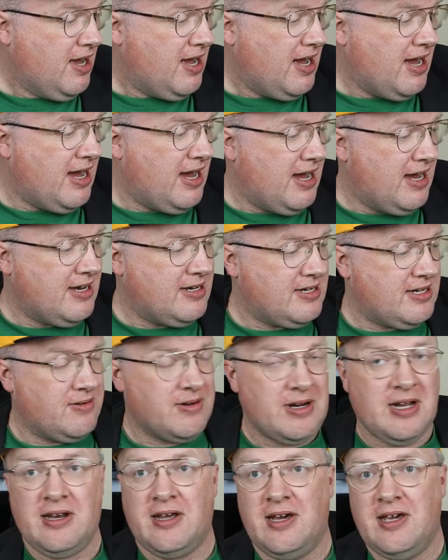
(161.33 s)
And
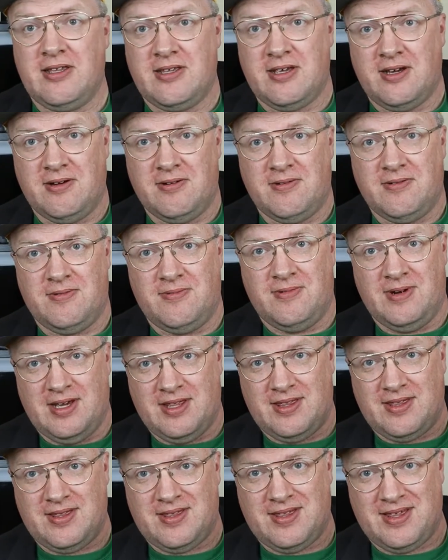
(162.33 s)
what I like though
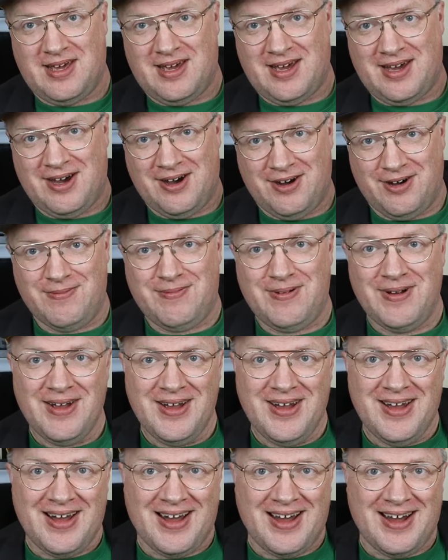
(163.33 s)
with Hope,
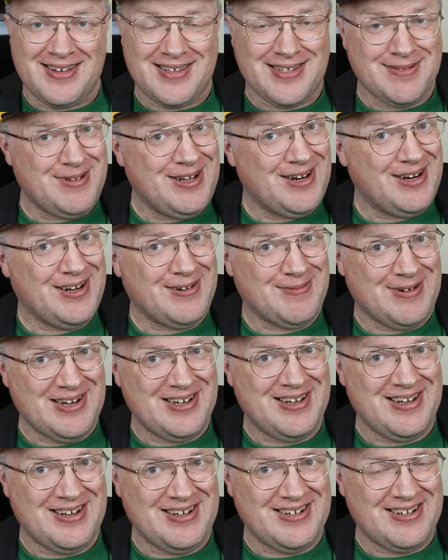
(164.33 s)
and some of you know my
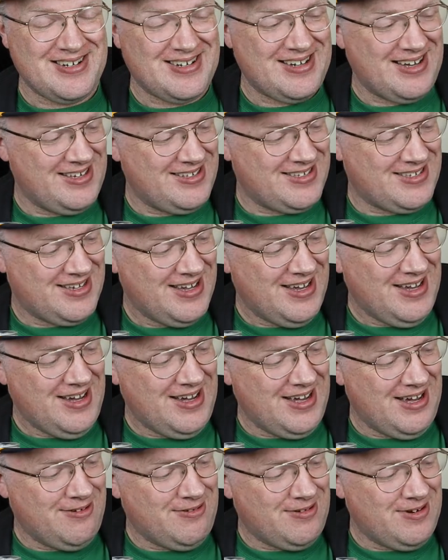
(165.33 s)
eating tastes,
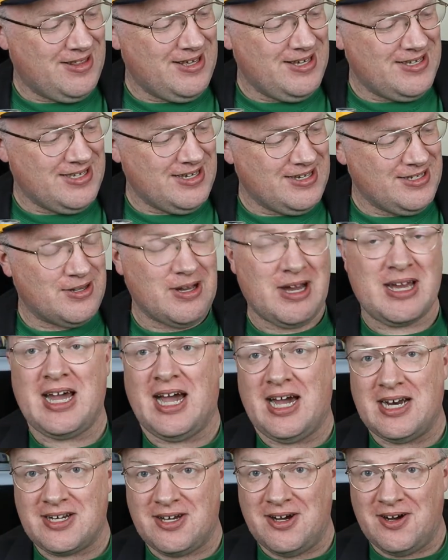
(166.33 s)
one of these things I
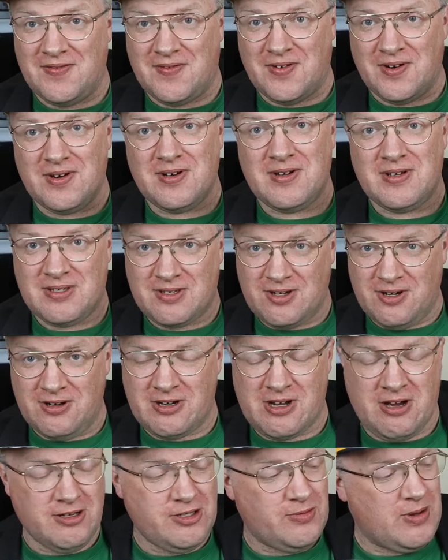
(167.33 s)
can't go for.
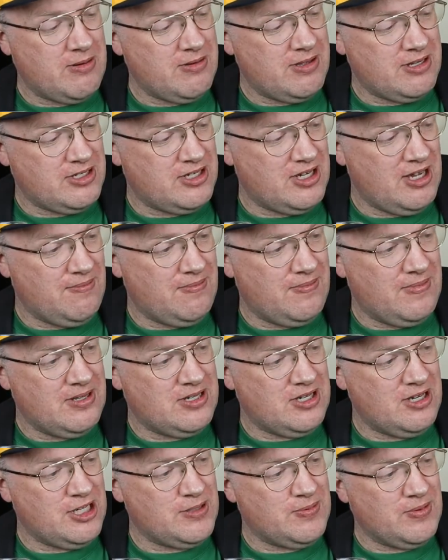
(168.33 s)
Goes well with the
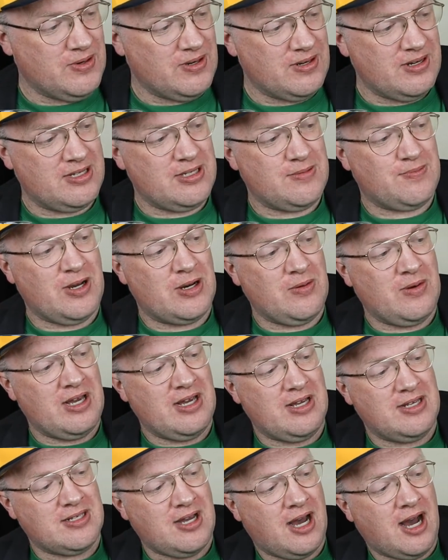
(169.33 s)
cheese board. This is, by the way,
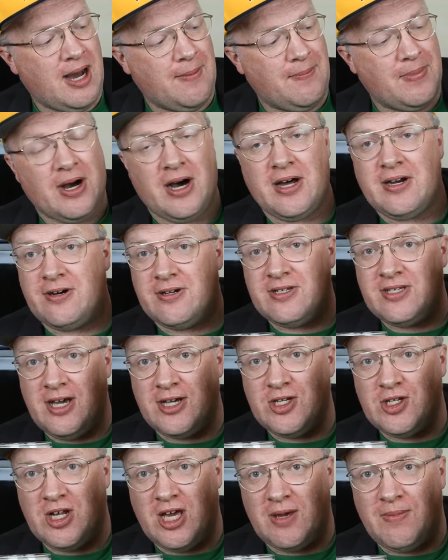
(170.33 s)
is Hop On, their
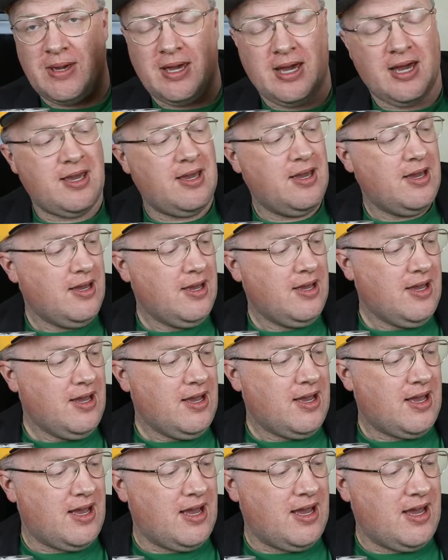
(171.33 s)
session IPA.
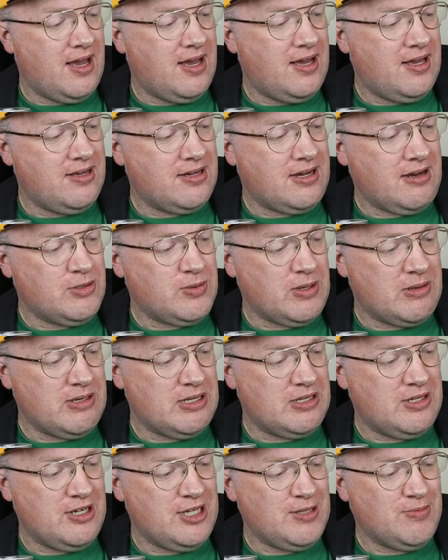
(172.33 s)
It goes well
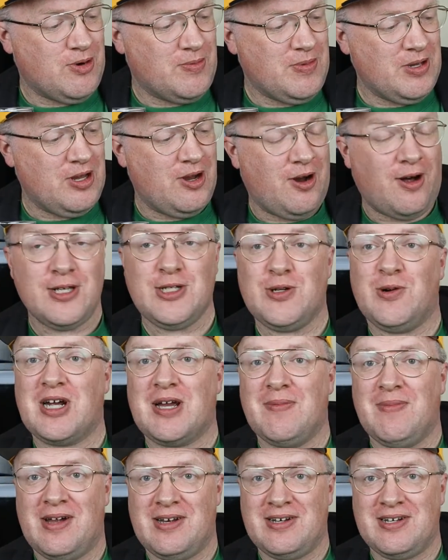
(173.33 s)
with the cheese board, but they also
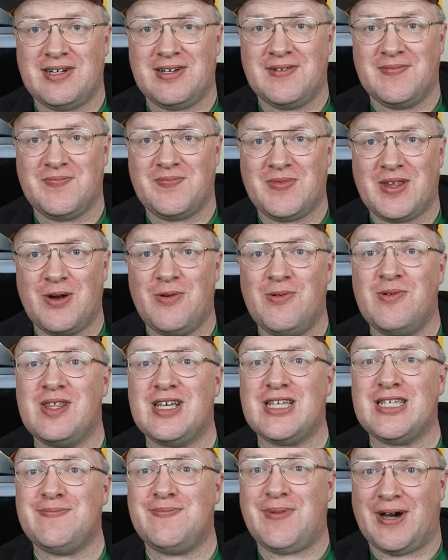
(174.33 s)
recommend it with
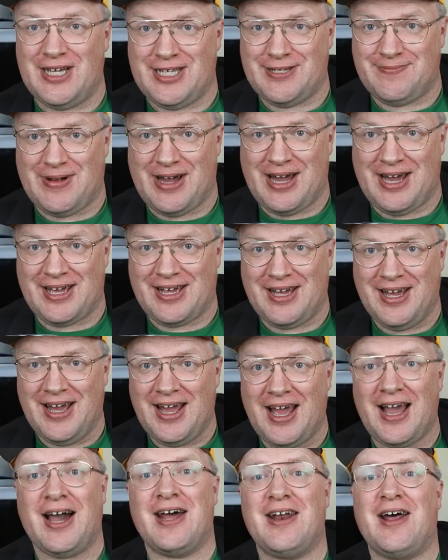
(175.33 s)
a spice bag.
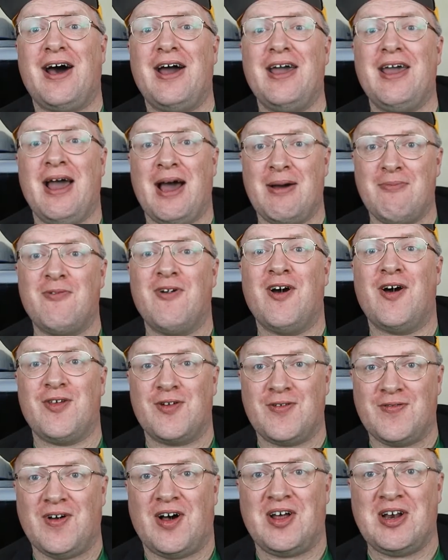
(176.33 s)
And I am
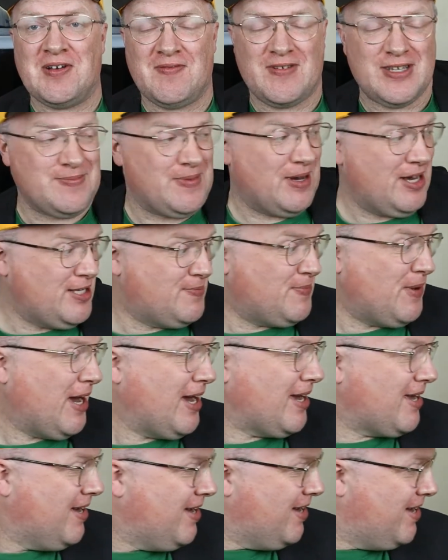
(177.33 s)
rather fond of a spice
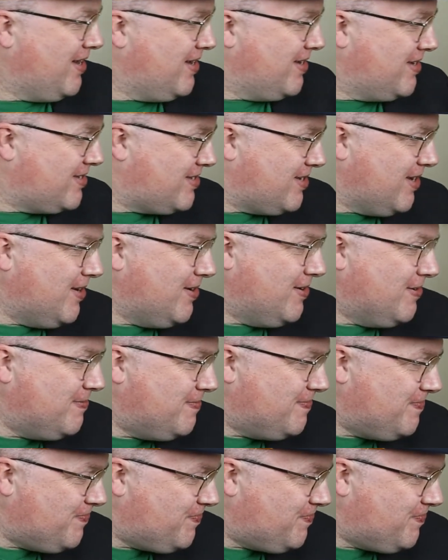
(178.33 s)
bag. So